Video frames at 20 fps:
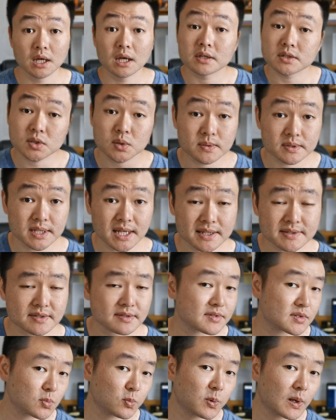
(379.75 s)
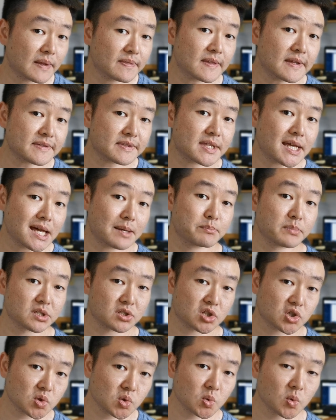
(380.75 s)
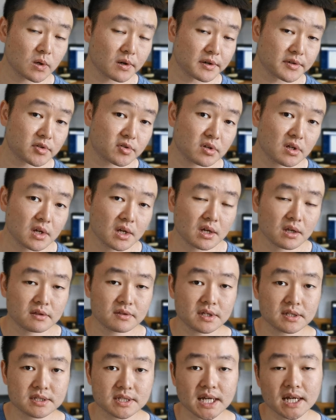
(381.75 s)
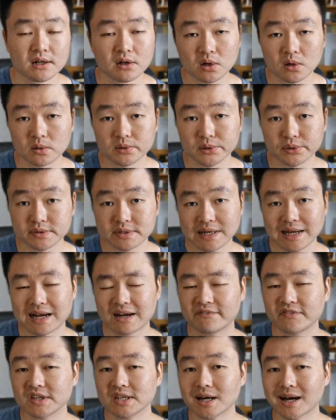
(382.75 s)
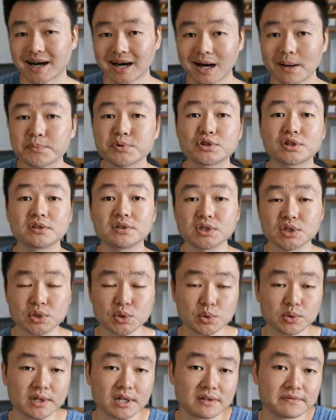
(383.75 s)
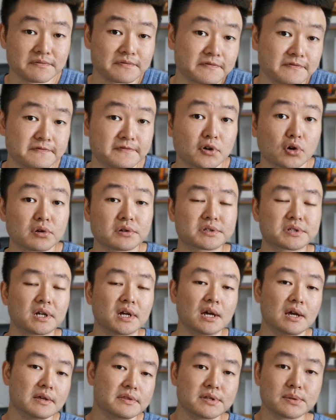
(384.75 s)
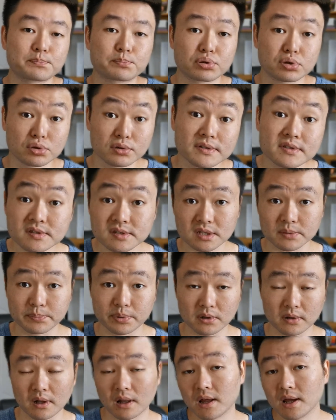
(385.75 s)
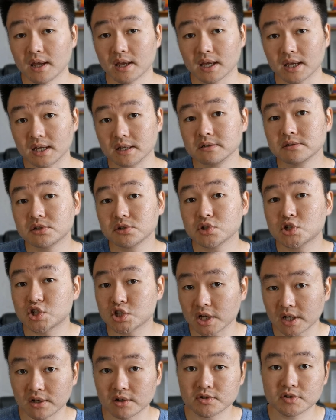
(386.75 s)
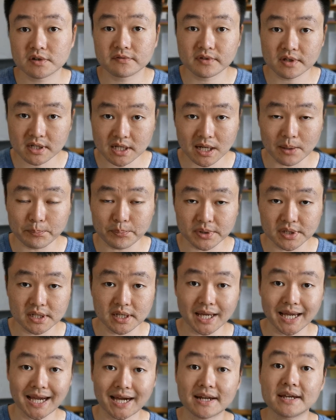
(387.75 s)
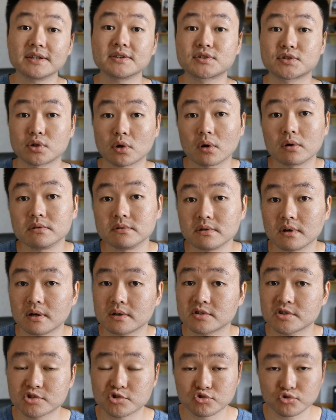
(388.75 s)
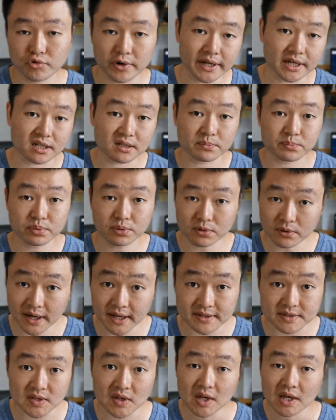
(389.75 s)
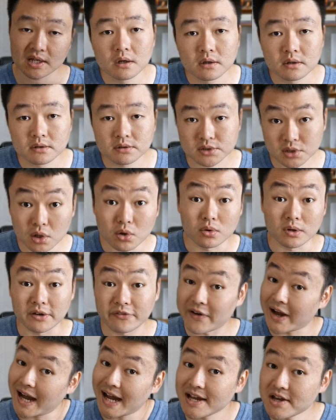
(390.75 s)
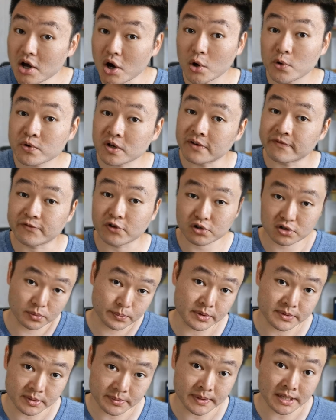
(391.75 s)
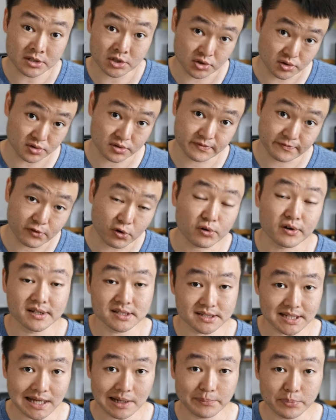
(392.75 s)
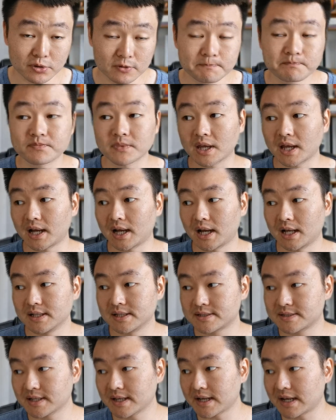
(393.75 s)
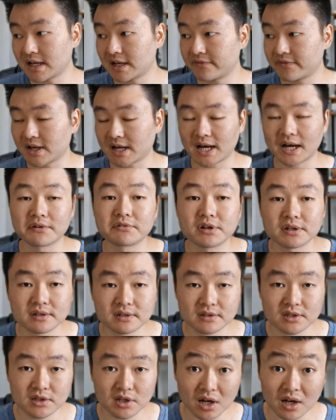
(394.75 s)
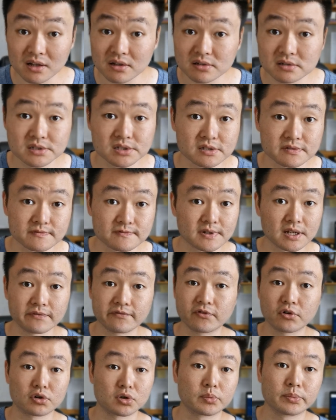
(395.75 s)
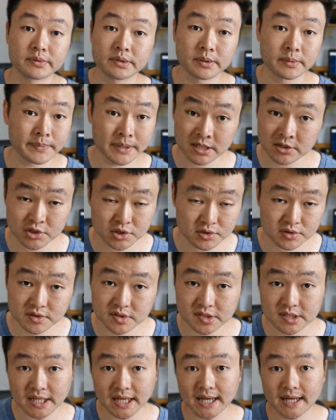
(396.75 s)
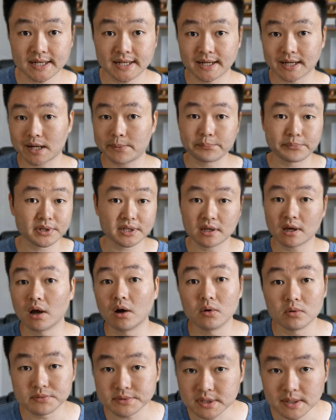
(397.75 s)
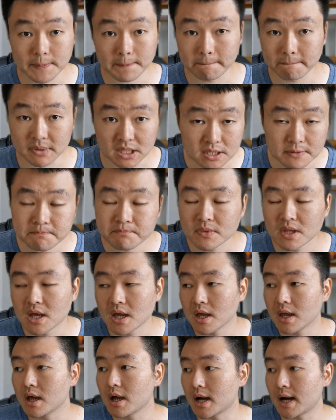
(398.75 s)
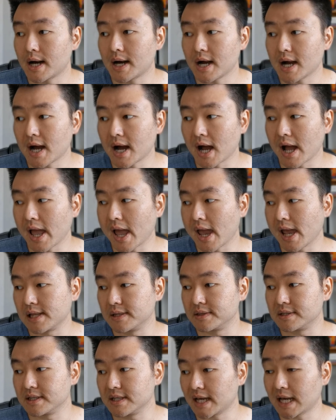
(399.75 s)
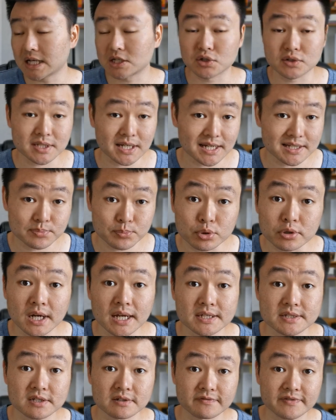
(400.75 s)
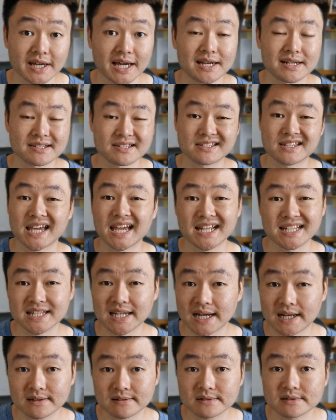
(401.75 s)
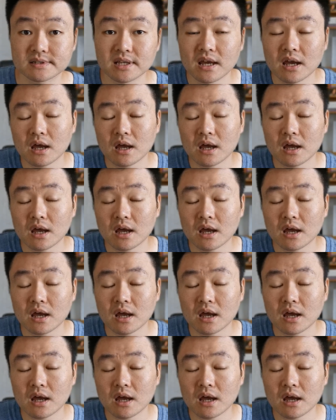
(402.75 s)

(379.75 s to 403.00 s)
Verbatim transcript: So in essence, when the debt matures, the debt holders have the option to convert the principal into shares of the company at a certain strike price. So if I own convertible debentures, for example, uh, let's say I have $100 of convertible debentures that a company owes me, uh, and the exercise price of that is $10.